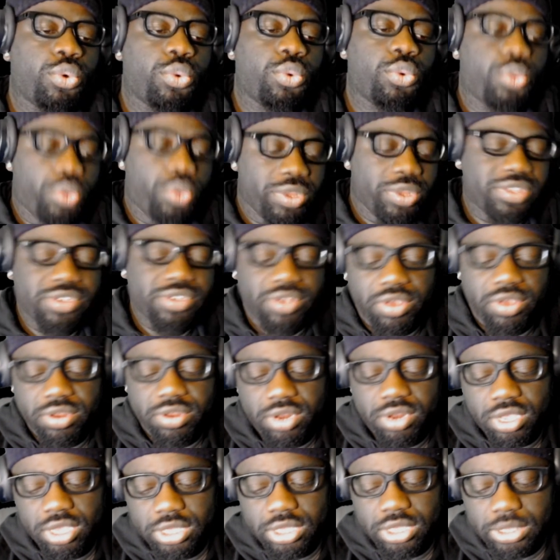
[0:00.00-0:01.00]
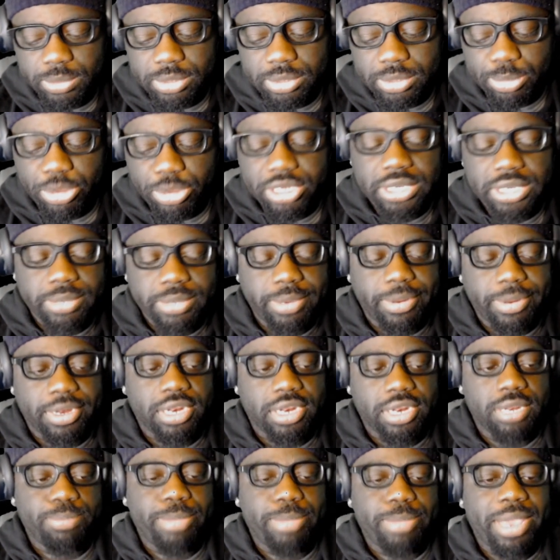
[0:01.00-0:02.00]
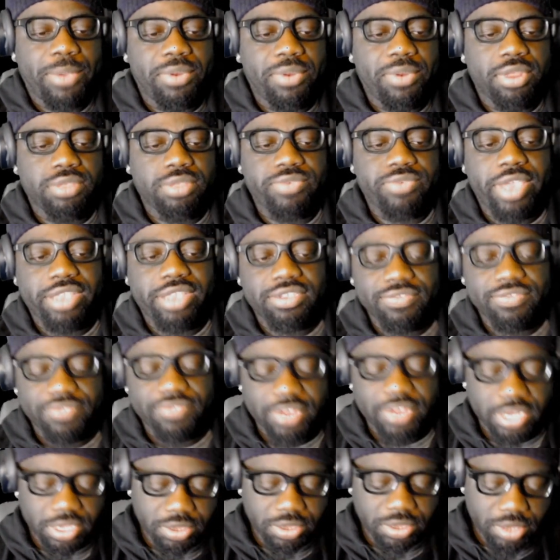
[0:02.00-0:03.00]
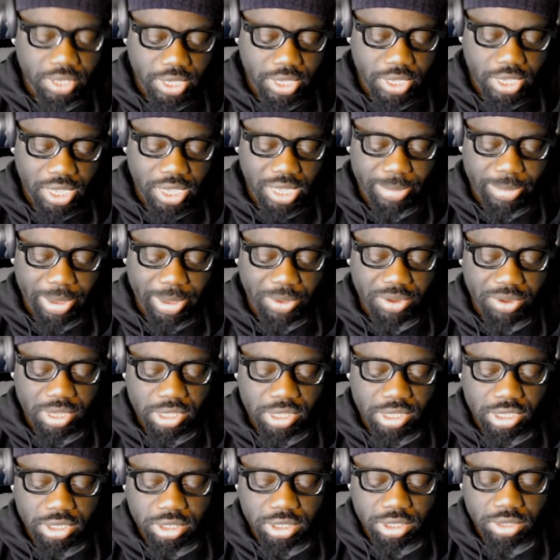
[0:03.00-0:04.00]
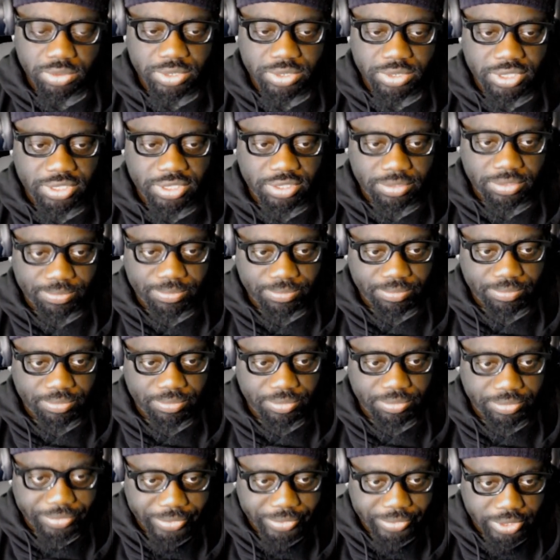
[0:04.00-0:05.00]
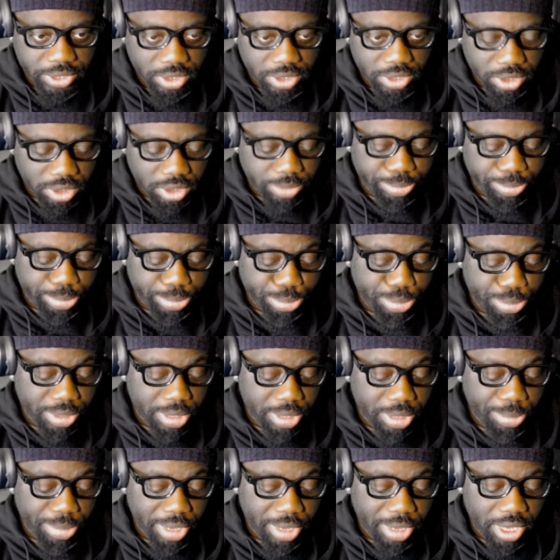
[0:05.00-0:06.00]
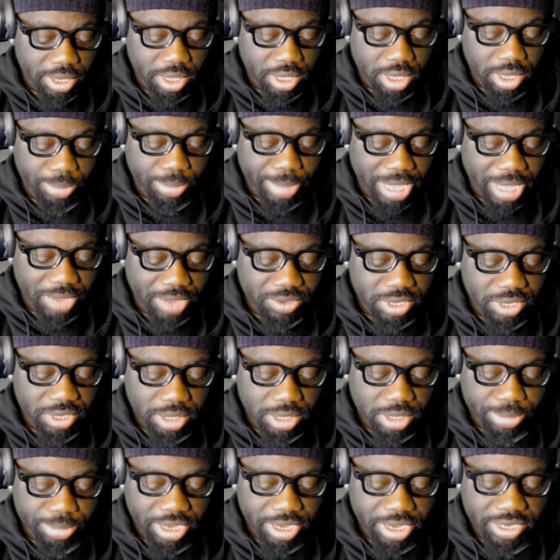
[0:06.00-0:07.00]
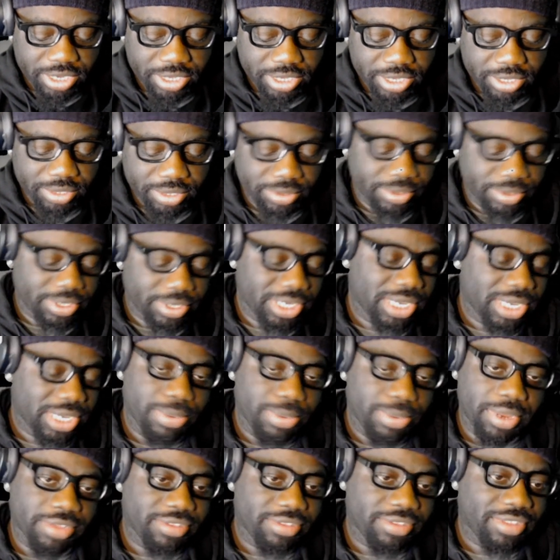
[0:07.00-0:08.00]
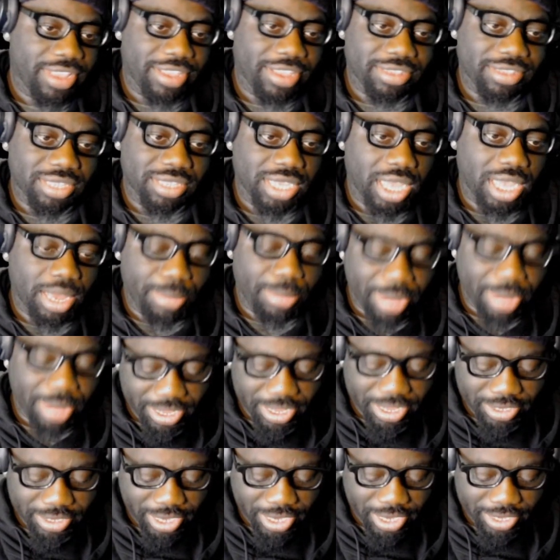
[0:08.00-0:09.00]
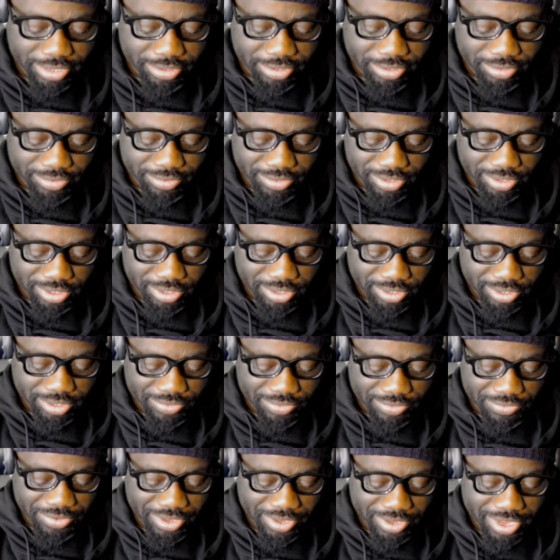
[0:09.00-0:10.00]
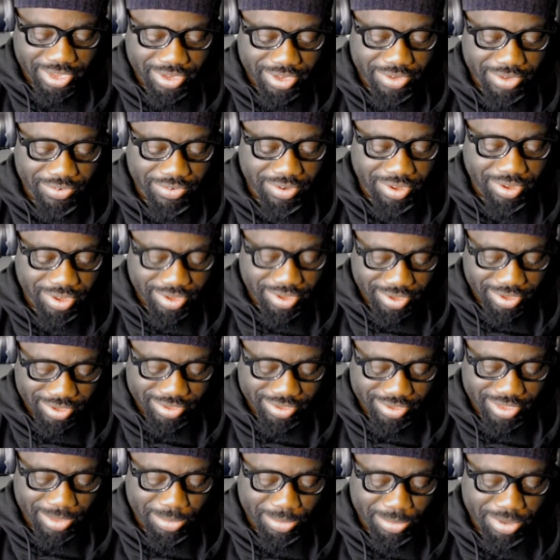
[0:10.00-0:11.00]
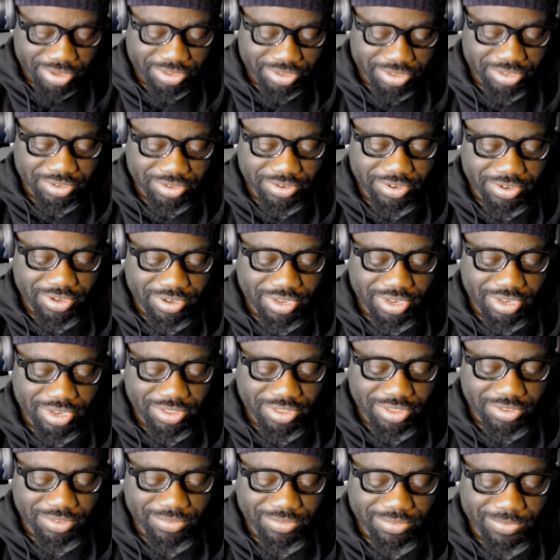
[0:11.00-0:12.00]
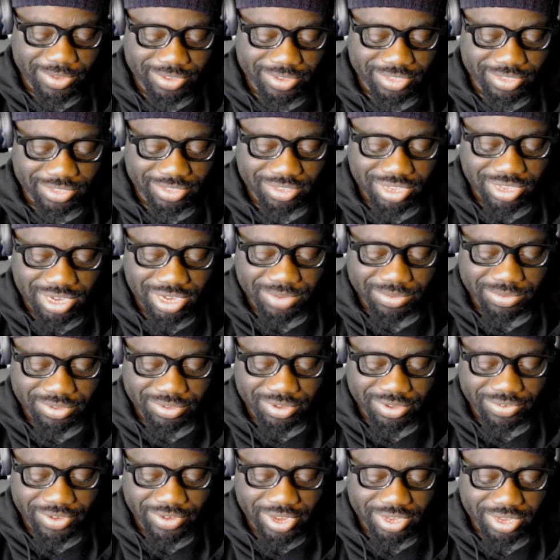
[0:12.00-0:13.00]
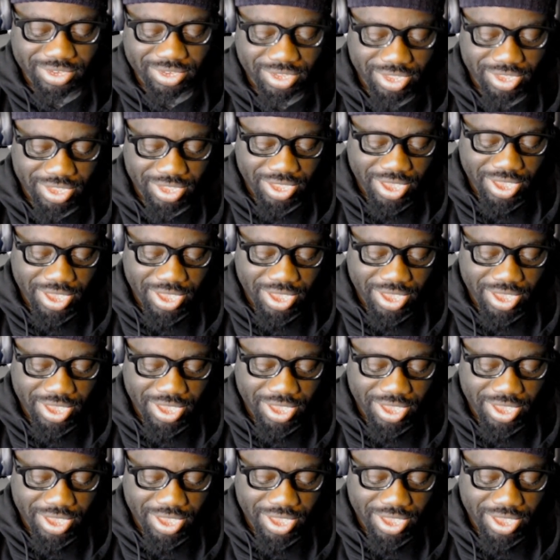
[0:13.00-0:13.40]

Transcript: What's going on, YouTube? It's boy Junior, back with another reaction video. Back with another Lewis Capaldi. I can't pronounce his last name. I apologize for getting it wrong because I'm pretty sure none of those ways I said it was correct.